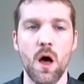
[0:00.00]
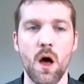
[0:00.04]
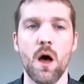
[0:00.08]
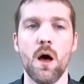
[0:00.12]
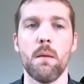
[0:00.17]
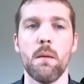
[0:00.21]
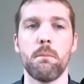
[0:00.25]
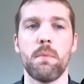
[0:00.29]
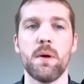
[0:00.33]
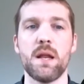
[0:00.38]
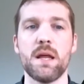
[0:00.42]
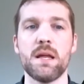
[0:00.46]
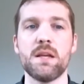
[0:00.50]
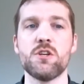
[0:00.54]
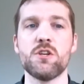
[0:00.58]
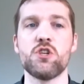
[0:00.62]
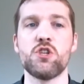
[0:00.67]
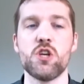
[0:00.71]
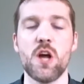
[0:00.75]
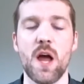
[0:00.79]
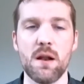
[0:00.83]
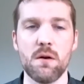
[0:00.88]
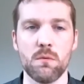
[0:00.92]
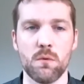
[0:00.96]
but in
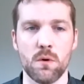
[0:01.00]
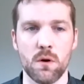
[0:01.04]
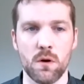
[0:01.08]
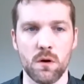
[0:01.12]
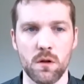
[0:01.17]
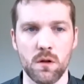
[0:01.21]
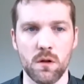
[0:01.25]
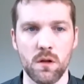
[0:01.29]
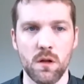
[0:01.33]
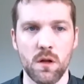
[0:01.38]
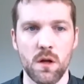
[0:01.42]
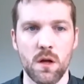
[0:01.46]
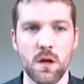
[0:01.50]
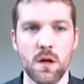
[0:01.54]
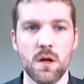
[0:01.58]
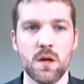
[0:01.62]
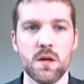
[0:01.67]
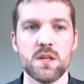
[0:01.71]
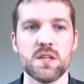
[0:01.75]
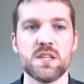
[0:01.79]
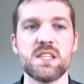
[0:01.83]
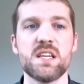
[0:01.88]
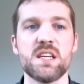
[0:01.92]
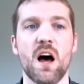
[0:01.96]
general,
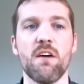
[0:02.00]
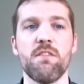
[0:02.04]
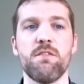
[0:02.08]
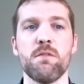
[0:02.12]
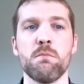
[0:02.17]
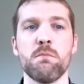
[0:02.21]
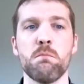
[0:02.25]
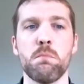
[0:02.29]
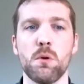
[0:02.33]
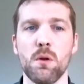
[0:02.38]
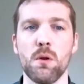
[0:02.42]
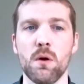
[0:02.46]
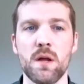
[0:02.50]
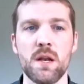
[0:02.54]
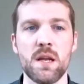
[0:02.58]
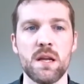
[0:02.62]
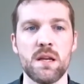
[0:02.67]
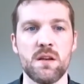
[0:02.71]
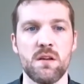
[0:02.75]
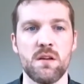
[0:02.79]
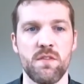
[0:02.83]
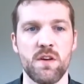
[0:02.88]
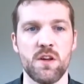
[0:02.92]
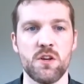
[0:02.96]
self-employed
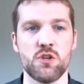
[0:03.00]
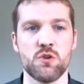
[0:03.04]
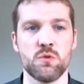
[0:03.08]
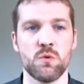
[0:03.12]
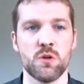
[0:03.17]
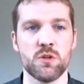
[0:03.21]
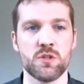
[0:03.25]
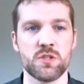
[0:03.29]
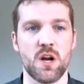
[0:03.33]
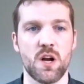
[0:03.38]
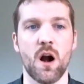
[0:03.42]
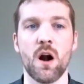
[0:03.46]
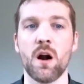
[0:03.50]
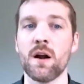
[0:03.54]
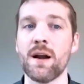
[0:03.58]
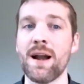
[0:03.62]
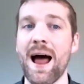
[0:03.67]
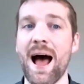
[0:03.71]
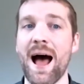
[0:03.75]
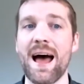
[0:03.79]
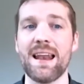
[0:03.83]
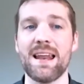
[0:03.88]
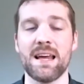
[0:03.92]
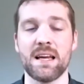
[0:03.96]
individuals are
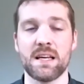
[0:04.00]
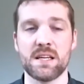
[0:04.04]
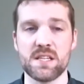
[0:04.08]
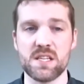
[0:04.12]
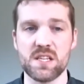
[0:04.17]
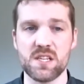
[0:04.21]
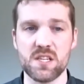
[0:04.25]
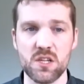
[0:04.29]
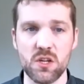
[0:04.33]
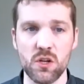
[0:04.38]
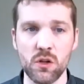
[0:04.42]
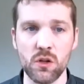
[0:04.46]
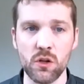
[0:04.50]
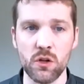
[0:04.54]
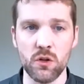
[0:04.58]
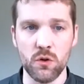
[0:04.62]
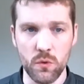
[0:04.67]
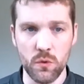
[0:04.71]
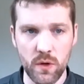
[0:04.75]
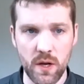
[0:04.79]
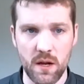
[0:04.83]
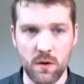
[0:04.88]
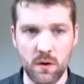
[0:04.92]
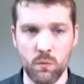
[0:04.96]
not
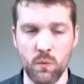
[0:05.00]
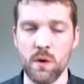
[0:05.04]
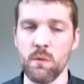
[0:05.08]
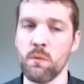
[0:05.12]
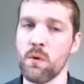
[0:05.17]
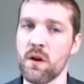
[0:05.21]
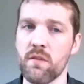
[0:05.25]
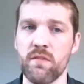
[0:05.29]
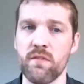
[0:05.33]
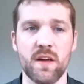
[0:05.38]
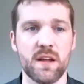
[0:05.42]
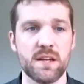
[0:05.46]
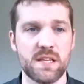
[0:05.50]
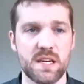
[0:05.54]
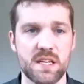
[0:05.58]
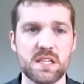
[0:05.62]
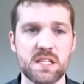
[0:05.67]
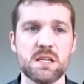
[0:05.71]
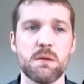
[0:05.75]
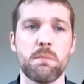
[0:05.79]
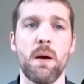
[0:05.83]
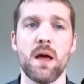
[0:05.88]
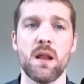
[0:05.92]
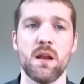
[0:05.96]
excluded. We would have
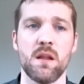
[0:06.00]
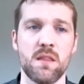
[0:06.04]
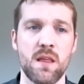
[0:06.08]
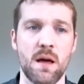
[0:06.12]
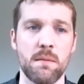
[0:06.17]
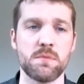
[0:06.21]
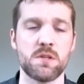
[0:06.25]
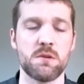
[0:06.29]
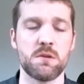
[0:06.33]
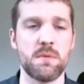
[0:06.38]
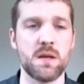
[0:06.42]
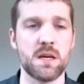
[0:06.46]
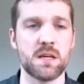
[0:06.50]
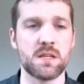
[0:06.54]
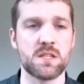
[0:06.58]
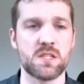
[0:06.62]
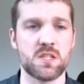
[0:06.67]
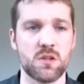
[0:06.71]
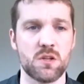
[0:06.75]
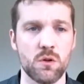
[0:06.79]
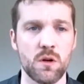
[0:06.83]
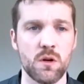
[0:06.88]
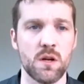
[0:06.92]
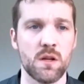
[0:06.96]
anticipated them to be
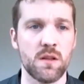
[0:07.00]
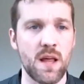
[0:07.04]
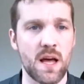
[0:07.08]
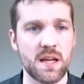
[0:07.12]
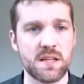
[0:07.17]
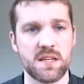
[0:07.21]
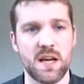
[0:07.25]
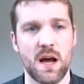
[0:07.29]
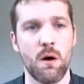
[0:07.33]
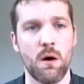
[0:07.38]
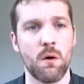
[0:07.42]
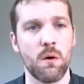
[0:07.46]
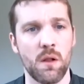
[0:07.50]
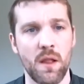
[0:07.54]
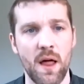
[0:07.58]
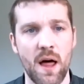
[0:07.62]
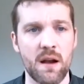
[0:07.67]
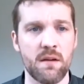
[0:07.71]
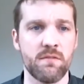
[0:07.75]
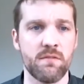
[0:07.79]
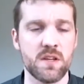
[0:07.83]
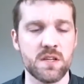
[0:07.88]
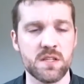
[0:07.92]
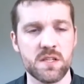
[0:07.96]
excluded. That's how a lot
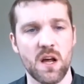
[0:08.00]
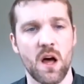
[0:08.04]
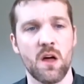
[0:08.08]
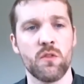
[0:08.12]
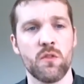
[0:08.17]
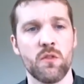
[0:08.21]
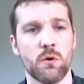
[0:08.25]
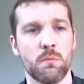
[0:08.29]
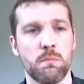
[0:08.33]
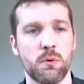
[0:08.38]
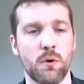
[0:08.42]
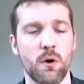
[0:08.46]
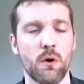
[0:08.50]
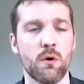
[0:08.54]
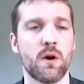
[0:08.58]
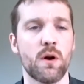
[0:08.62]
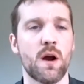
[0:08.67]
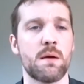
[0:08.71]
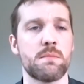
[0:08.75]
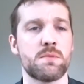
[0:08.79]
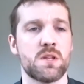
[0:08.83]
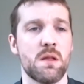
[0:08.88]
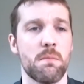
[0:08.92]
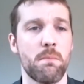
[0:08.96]
of these other
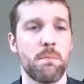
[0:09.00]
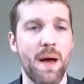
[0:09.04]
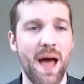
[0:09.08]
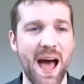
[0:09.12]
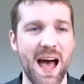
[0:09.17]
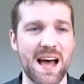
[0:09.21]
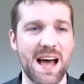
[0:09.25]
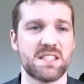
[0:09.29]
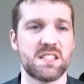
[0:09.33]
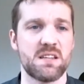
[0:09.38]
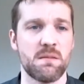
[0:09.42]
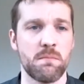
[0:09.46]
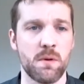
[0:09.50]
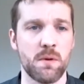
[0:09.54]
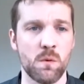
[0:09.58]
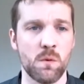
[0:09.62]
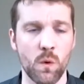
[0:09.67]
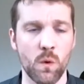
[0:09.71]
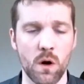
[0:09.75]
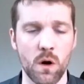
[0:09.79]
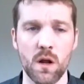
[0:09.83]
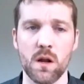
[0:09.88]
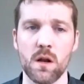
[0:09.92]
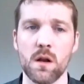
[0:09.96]
programs in the past have been
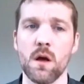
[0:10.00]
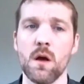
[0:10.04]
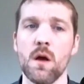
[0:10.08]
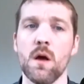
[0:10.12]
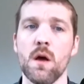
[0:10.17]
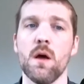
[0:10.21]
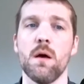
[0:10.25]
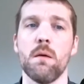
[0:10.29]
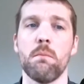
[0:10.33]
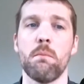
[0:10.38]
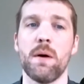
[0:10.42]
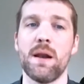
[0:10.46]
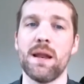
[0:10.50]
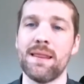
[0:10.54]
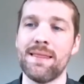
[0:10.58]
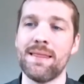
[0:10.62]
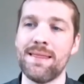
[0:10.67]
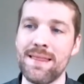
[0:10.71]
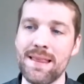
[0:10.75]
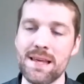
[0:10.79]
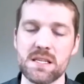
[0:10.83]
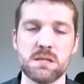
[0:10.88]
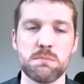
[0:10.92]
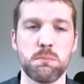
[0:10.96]
worded. But in
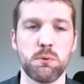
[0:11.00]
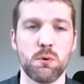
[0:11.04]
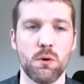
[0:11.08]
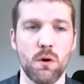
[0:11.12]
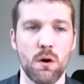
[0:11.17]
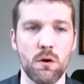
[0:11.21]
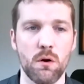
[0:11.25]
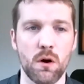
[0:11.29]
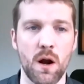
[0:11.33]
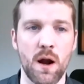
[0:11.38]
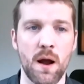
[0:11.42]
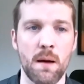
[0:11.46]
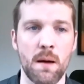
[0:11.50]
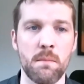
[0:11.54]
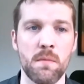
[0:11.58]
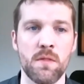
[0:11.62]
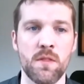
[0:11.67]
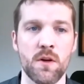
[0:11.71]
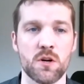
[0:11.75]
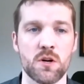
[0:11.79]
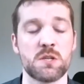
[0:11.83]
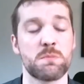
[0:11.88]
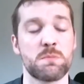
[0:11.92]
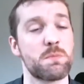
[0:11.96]
this program,
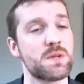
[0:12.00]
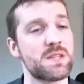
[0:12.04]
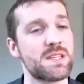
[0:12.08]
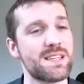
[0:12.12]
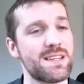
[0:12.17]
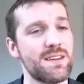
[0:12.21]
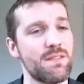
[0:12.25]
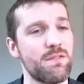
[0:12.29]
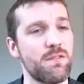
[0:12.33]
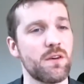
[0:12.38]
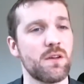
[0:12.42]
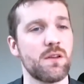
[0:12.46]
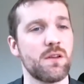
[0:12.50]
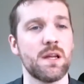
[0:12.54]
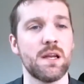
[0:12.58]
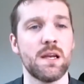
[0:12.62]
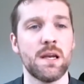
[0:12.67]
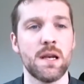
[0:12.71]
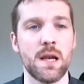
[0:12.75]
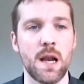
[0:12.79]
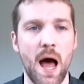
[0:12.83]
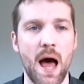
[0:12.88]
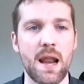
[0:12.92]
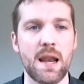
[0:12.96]
they're specifically
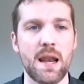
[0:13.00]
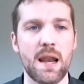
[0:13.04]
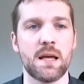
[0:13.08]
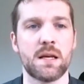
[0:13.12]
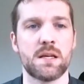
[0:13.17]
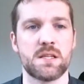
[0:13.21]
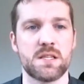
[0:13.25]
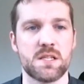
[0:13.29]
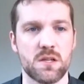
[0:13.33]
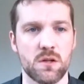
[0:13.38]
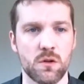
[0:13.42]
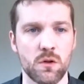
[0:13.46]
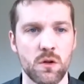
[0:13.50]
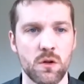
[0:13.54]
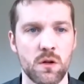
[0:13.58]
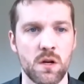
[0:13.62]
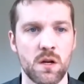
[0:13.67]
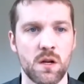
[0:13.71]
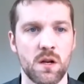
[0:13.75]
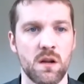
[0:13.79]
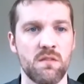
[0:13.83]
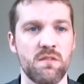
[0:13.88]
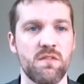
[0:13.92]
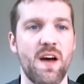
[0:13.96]
not
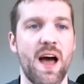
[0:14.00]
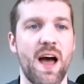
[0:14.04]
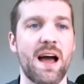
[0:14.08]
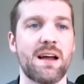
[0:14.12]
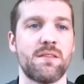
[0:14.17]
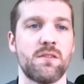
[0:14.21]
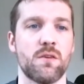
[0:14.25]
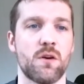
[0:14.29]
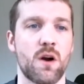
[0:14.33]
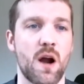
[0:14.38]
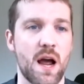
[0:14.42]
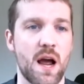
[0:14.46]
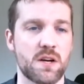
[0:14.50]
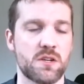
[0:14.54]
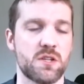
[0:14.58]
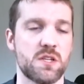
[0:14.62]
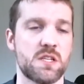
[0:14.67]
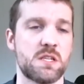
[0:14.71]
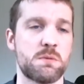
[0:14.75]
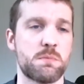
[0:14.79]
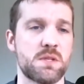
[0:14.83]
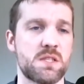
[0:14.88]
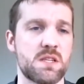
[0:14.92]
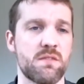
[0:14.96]
excluded. In fact, they're actually
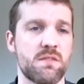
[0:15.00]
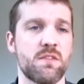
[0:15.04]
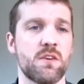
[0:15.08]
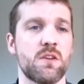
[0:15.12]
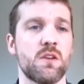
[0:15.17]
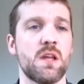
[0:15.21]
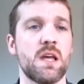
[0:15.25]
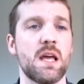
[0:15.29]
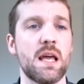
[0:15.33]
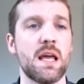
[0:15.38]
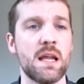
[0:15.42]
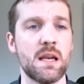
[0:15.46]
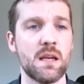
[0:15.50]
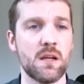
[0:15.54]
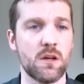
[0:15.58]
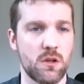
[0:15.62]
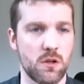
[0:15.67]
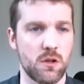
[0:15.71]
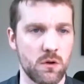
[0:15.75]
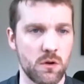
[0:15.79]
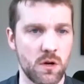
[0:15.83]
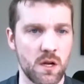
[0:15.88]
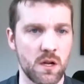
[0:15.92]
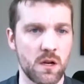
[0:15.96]
specifically
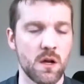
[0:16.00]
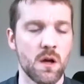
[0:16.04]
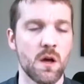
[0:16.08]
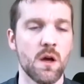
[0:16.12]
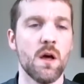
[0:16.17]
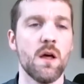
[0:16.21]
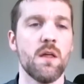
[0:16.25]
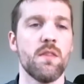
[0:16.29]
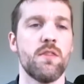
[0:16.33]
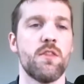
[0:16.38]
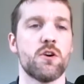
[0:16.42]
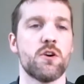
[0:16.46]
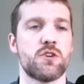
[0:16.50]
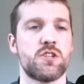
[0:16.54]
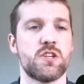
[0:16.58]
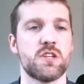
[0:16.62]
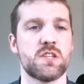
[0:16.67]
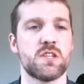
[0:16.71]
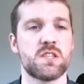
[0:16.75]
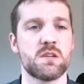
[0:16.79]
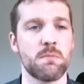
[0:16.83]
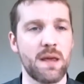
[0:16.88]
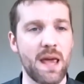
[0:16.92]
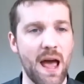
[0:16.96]
included. There's just
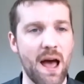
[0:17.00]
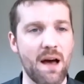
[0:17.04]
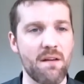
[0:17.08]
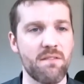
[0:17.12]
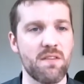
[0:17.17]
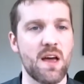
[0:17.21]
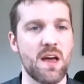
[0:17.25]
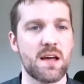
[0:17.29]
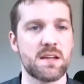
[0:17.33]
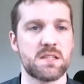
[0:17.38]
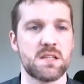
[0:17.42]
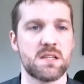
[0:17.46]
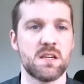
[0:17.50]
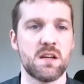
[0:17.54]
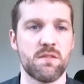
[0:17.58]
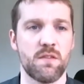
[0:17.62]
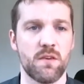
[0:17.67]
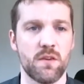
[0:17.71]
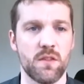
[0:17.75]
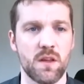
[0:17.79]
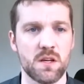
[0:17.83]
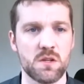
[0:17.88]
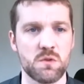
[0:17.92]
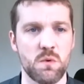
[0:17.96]
some caveats and
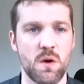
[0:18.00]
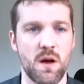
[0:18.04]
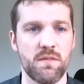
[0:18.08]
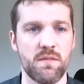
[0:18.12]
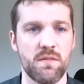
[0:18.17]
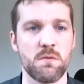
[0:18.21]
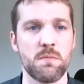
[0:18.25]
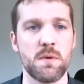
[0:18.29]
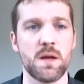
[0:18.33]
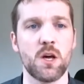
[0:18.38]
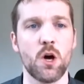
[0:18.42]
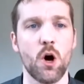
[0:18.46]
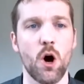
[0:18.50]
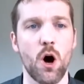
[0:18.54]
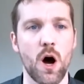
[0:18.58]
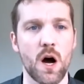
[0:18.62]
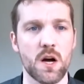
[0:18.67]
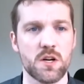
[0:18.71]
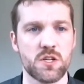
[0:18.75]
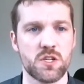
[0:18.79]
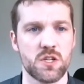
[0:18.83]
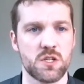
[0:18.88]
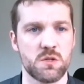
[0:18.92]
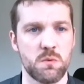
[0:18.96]
different things we have to be
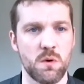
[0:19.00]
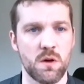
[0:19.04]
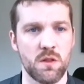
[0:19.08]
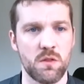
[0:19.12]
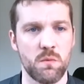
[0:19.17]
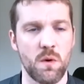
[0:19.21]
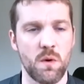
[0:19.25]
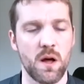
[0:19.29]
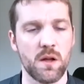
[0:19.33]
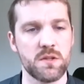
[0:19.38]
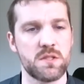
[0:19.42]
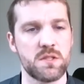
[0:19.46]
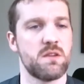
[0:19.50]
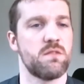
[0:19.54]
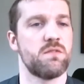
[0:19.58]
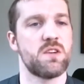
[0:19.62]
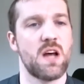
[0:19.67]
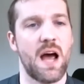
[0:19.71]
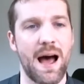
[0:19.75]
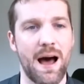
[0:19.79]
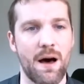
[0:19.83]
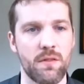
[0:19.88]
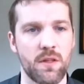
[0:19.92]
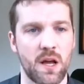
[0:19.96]
cautious with relative to
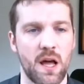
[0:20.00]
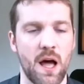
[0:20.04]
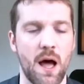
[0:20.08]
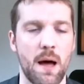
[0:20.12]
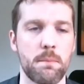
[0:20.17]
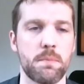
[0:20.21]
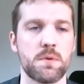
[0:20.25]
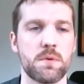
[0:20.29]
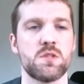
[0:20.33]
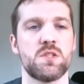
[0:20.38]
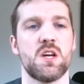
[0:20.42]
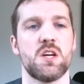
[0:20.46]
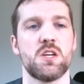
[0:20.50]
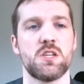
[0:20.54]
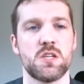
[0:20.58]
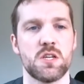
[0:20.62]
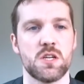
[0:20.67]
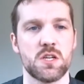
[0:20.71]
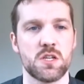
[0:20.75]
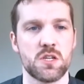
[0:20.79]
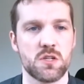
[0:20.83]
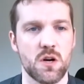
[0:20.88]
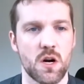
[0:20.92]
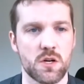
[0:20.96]
how the compensation
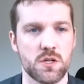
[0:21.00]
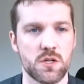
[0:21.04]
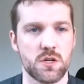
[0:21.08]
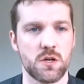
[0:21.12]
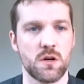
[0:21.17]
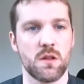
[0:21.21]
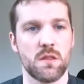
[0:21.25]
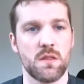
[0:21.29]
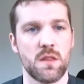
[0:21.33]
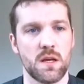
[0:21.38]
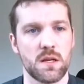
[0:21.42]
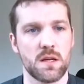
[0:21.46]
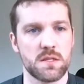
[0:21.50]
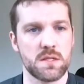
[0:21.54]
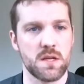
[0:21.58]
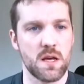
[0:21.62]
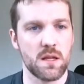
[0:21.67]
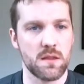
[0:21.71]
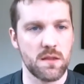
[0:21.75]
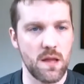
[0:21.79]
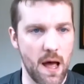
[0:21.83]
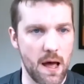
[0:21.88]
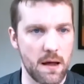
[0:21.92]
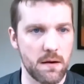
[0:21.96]
is structured and things like
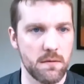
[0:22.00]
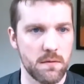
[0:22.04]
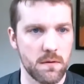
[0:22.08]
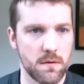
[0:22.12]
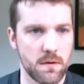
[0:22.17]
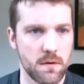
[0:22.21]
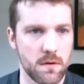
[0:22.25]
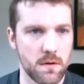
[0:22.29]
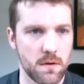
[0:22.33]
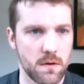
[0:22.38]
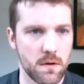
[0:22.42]
that.